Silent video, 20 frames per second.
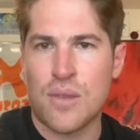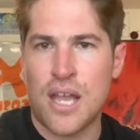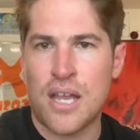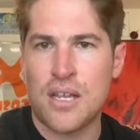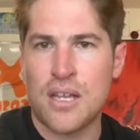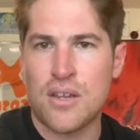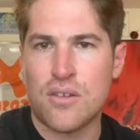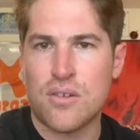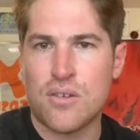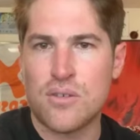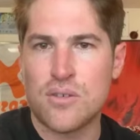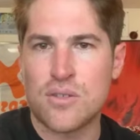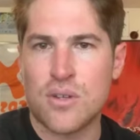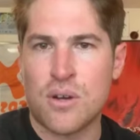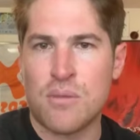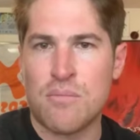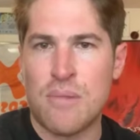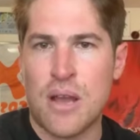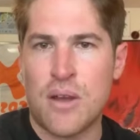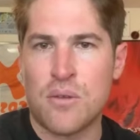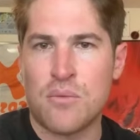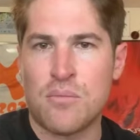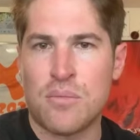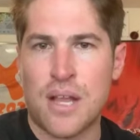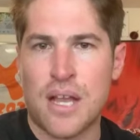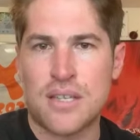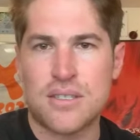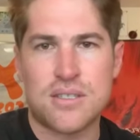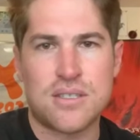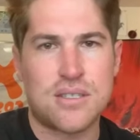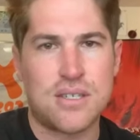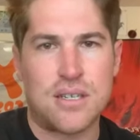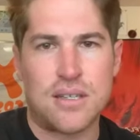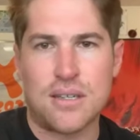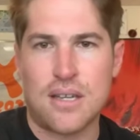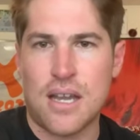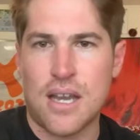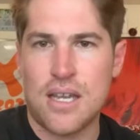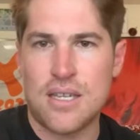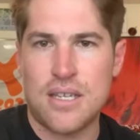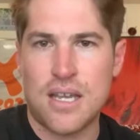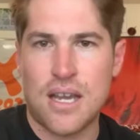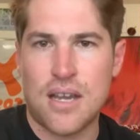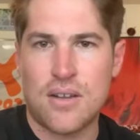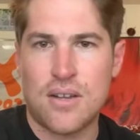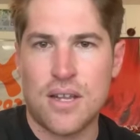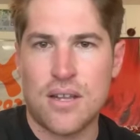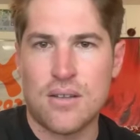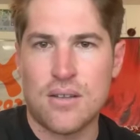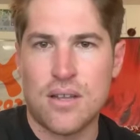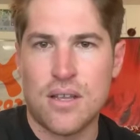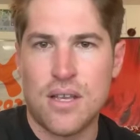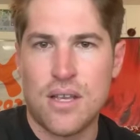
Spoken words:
Lightning Cruiser or Mountain Blaster? I doubt it.